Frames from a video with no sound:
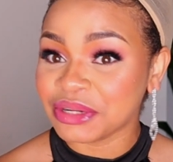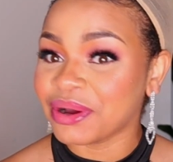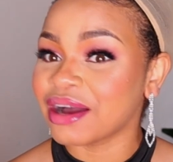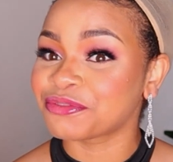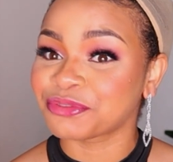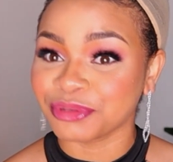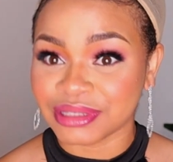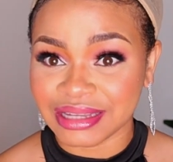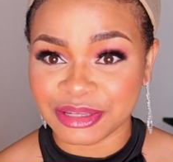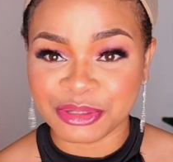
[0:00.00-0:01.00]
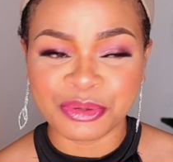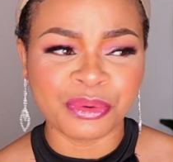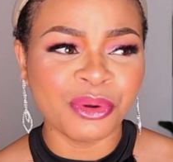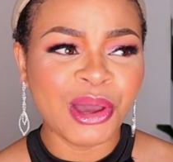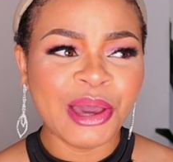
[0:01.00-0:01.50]
they don't have frontals,
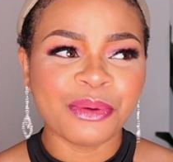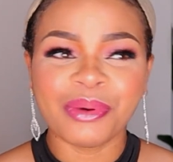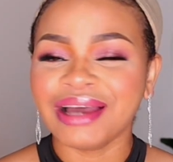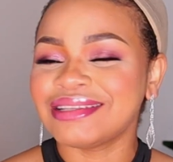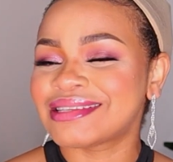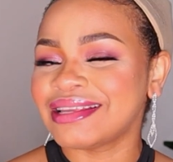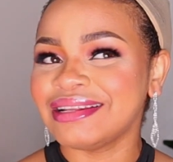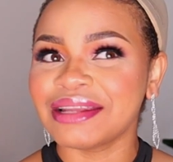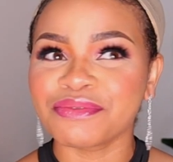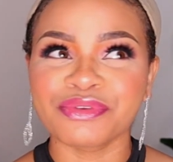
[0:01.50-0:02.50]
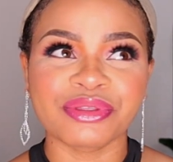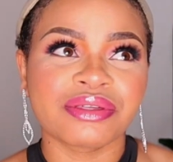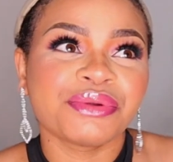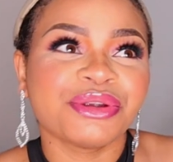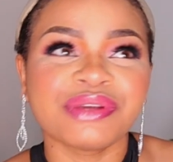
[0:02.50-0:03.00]
so why are they selling them for
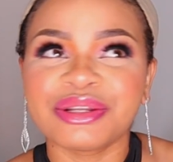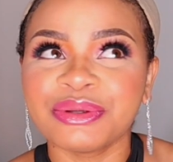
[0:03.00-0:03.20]
$300,